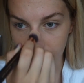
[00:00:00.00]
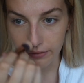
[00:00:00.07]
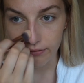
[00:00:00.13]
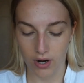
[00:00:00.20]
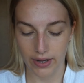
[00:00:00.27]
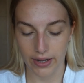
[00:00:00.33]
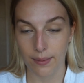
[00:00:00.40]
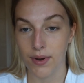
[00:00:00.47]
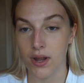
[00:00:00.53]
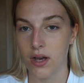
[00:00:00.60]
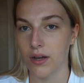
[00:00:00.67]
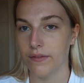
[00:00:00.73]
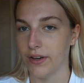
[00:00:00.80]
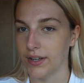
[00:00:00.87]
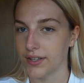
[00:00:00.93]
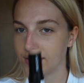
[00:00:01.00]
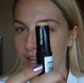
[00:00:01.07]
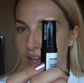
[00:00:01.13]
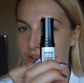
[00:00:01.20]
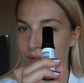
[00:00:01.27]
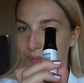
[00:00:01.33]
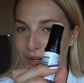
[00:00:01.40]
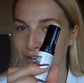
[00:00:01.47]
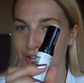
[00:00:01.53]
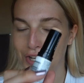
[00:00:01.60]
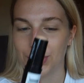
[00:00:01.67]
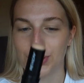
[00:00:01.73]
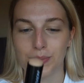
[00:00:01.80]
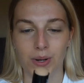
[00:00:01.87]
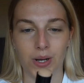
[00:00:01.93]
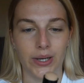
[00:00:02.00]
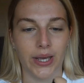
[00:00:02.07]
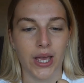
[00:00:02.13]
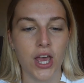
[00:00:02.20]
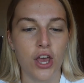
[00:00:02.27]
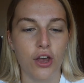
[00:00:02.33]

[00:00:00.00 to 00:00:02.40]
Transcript: Right, I'm nervous, so I'm going to use my